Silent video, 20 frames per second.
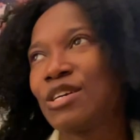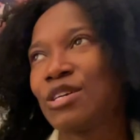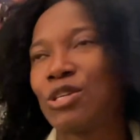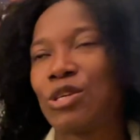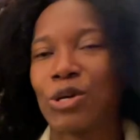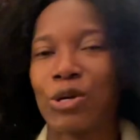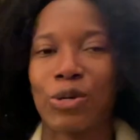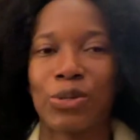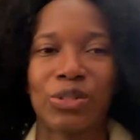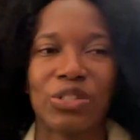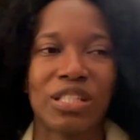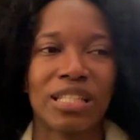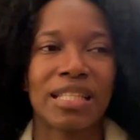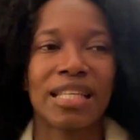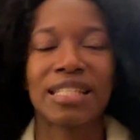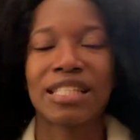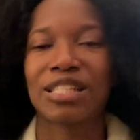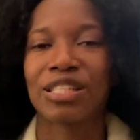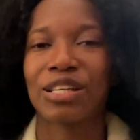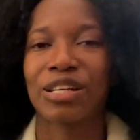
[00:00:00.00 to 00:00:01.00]
yo, just
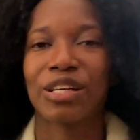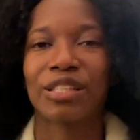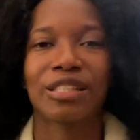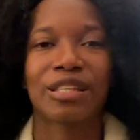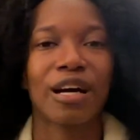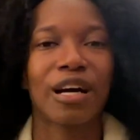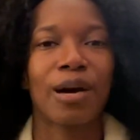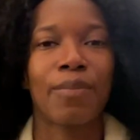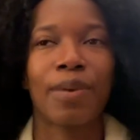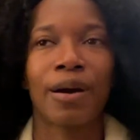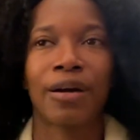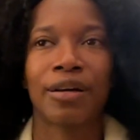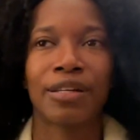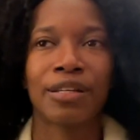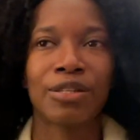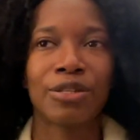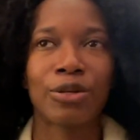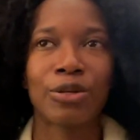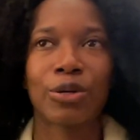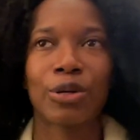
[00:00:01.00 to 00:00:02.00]
listen to her talk about,
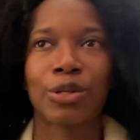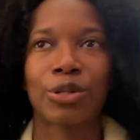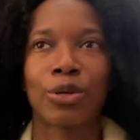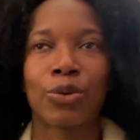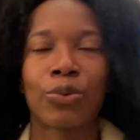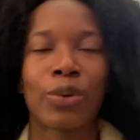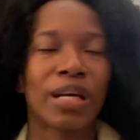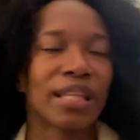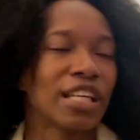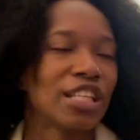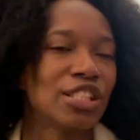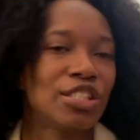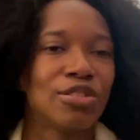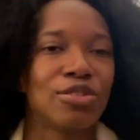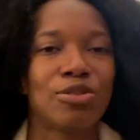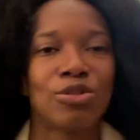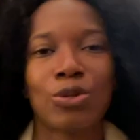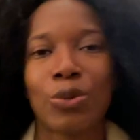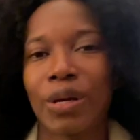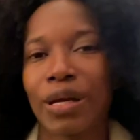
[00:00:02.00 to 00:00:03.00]
you know, the work that she's
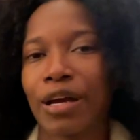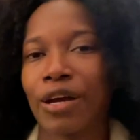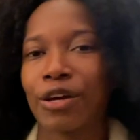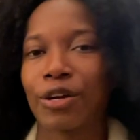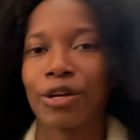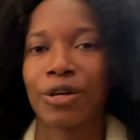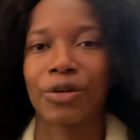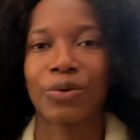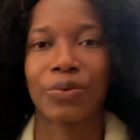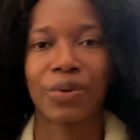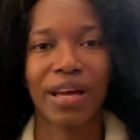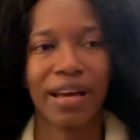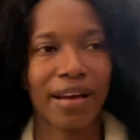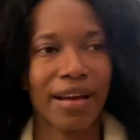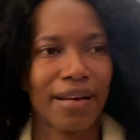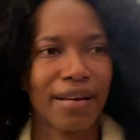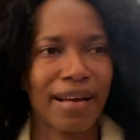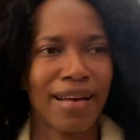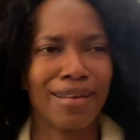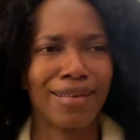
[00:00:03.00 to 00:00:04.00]
doing, her
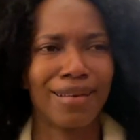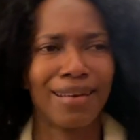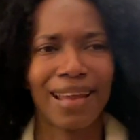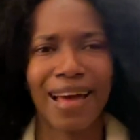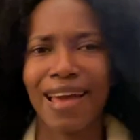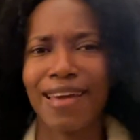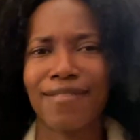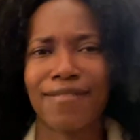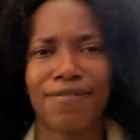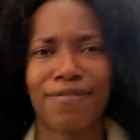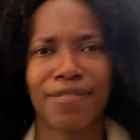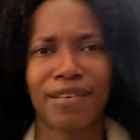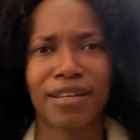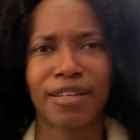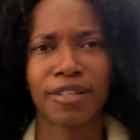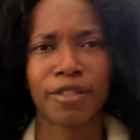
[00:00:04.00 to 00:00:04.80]
career, and life.